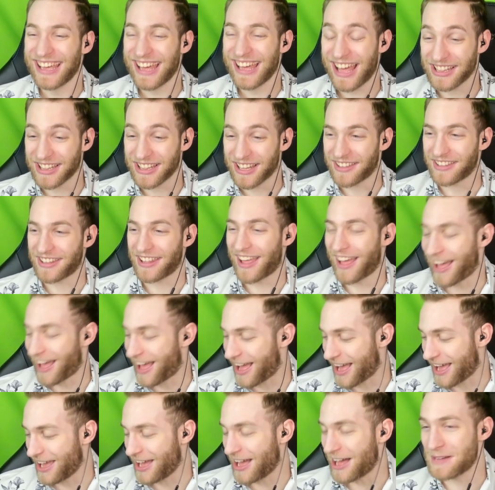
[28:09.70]
I love that.
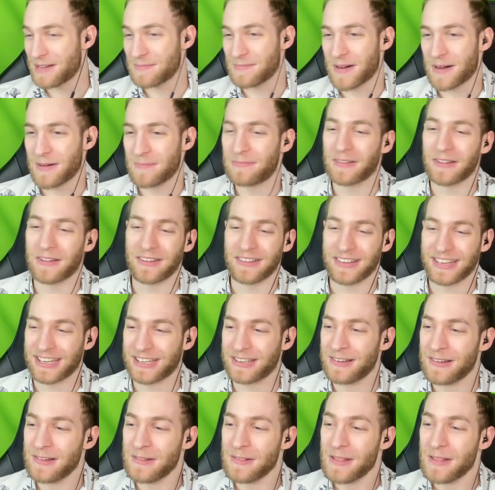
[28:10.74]
Hi, I'm uploading.